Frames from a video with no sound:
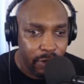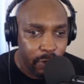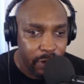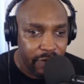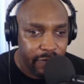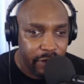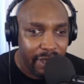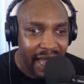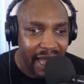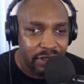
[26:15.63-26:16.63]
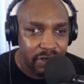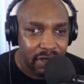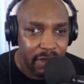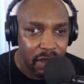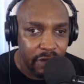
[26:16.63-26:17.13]
whatever you're live
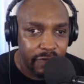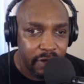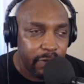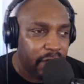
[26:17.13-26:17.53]
streaming off of,